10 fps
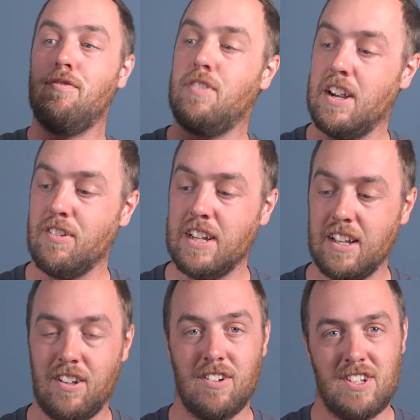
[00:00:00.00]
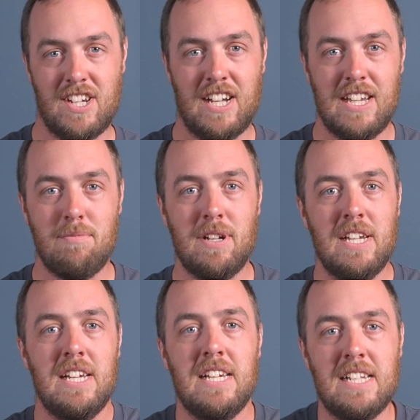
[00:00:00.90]
very long time.
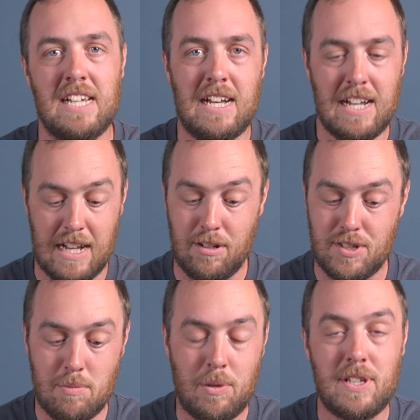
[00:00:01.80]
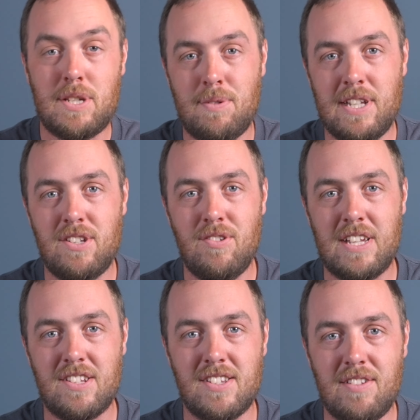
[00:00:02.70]
I also bought this one in
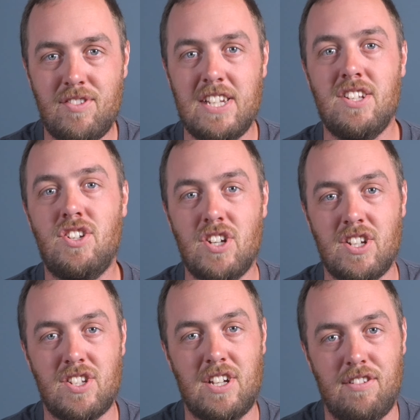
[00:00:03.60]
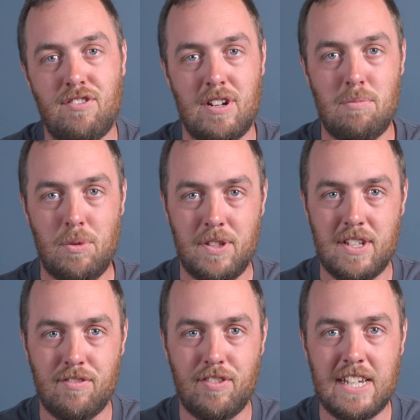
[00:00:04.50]
2017, just after I bought
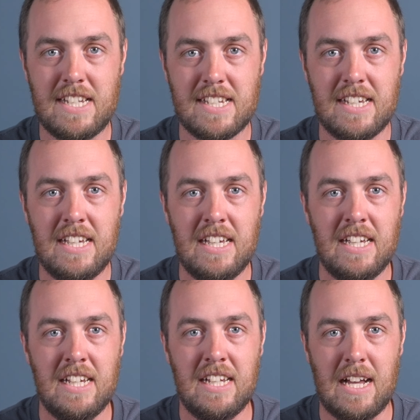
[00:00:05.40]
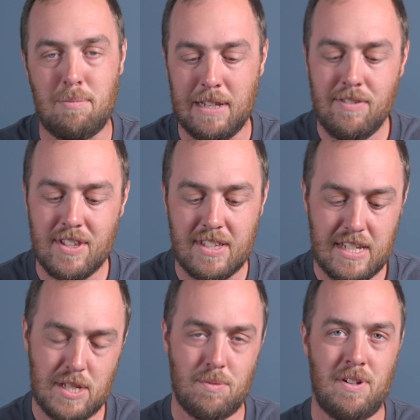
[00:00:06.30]
the Deflector. I believe that
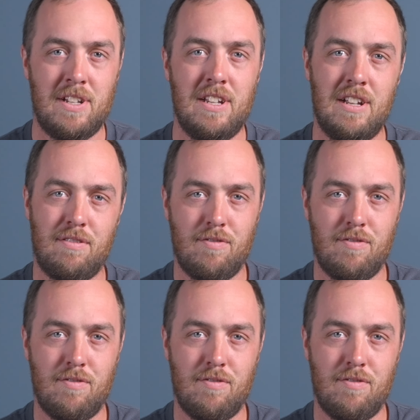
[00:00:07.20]
this one from